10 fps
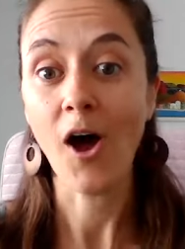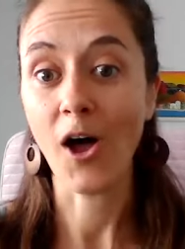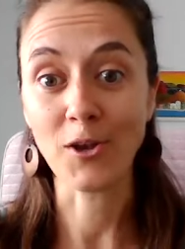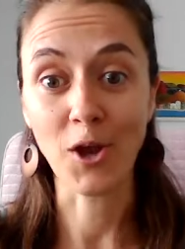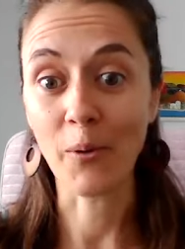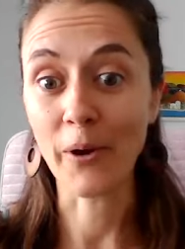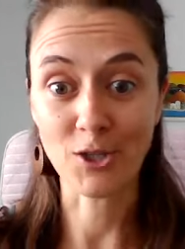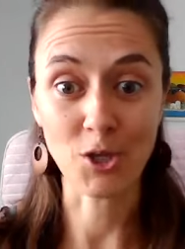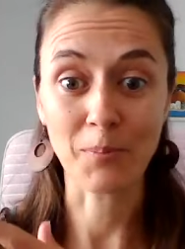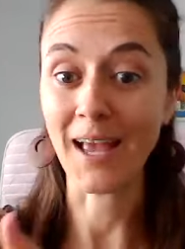I know
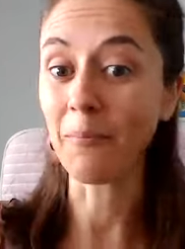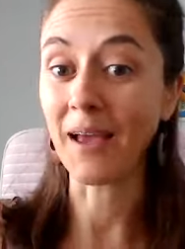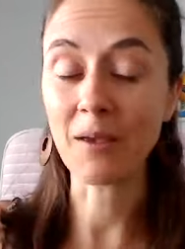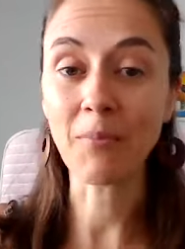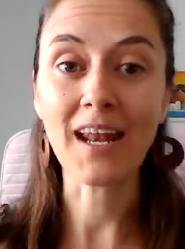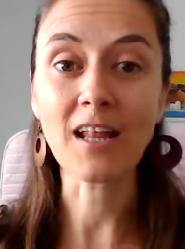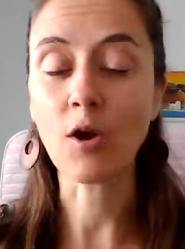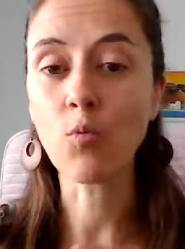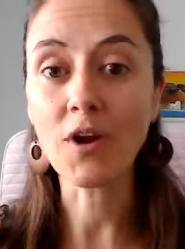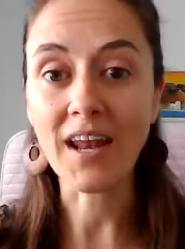I should be out making money,
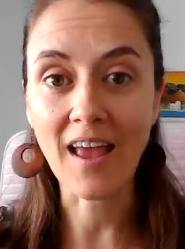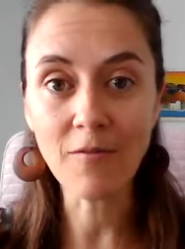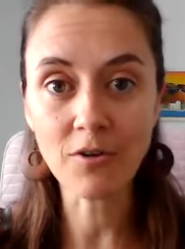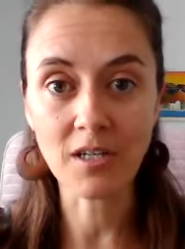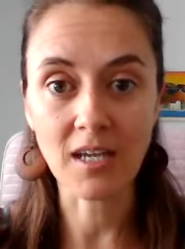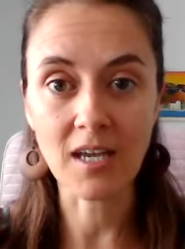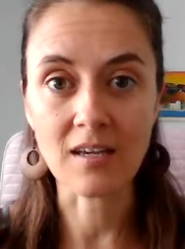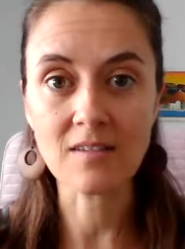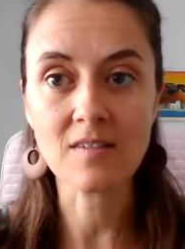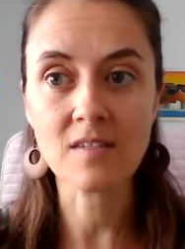like whatever it
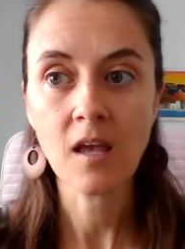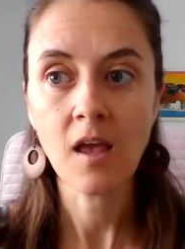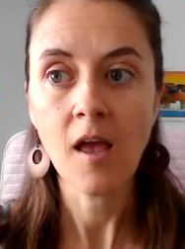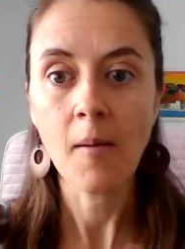is.